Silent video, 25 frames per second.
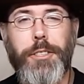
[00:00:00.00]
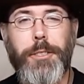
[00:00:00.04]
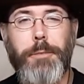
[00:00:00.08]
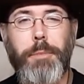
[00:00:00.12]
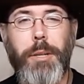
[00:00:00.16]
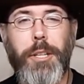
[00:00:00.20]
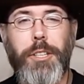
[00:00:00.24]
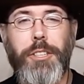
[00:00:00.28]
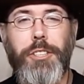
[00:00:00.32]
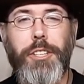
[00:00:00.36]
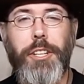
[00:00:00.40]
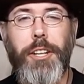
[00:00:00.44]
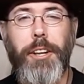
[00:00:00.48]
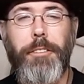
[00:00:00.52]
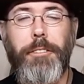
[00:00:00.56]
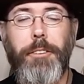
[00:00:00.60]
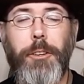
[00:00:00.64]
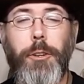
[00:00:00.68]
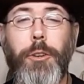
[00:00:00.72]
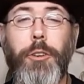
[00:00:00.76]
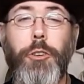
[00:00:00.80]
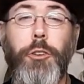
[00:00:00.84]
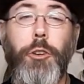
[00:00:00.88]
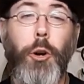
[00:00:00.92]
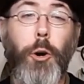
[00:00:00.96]
especially if
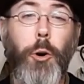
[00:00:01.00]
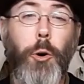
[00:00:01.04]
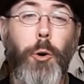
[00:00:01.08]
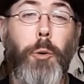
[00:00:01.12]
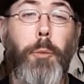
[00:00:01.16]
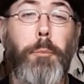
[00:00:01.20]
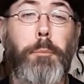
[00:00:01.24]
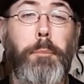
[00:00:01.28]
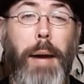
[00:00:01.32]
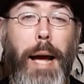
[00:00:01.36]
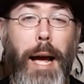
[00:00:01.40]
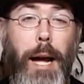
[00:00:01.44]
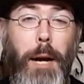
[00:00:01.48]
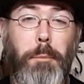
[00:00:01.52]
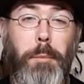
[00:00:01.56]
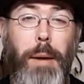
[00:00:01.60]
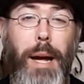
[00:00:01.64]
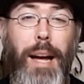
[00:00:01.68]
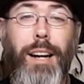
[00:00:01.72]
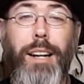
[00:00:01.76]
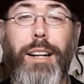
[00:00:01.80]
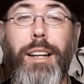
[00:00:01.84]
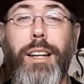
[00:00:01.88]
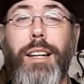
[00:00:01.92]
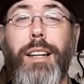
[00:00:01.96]
you go
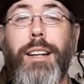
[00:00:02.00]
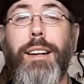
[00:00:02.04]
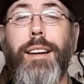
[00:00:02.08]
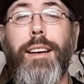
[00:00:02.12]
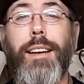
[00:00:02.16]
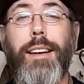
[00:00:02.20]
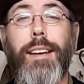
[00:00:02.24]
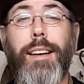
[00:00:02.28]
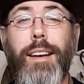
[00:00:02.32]
backpacking